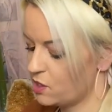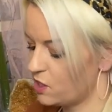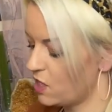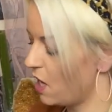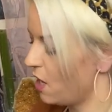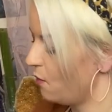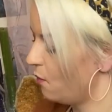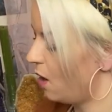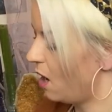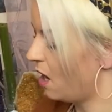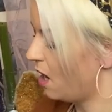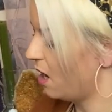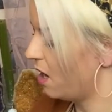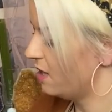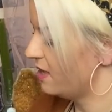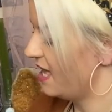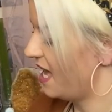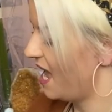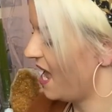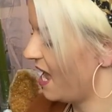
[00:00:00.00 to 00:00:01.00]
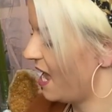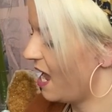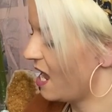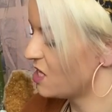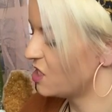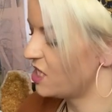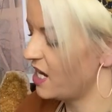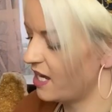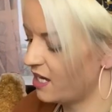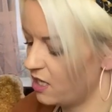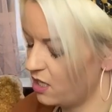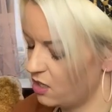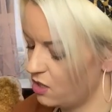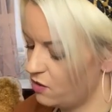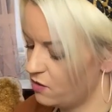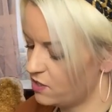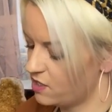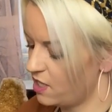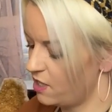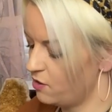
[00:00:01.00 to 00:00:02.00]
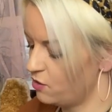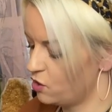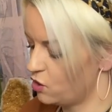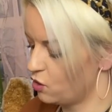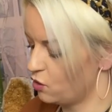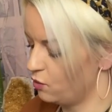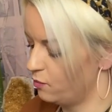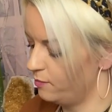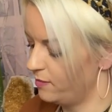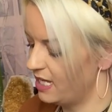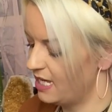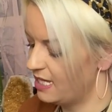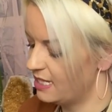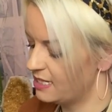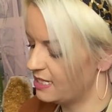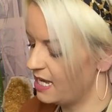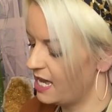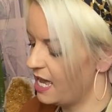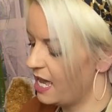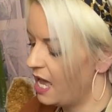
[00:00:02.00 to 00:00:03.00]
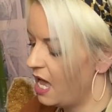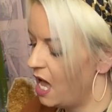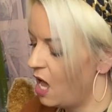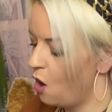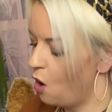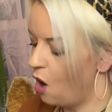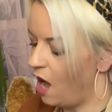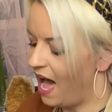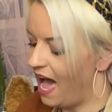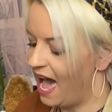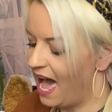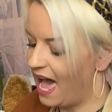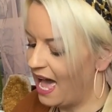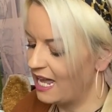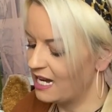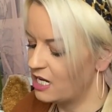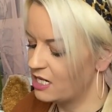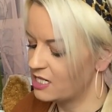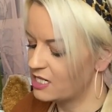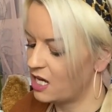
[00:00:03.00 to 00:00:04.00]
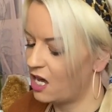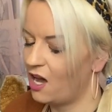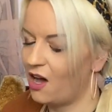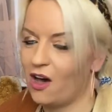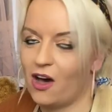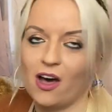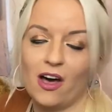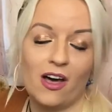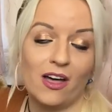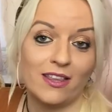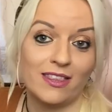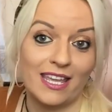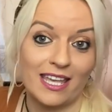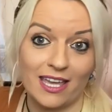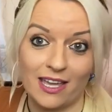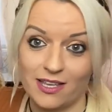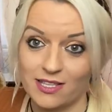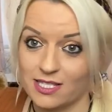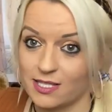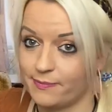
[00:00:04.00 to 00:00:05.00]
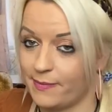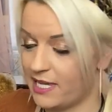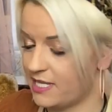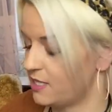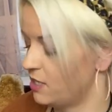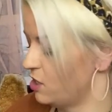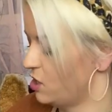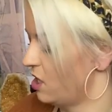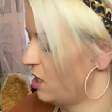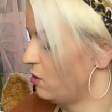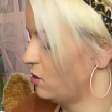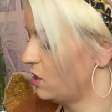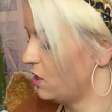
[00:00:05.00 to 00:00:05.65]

So are they checking your social media, and are they going to message you?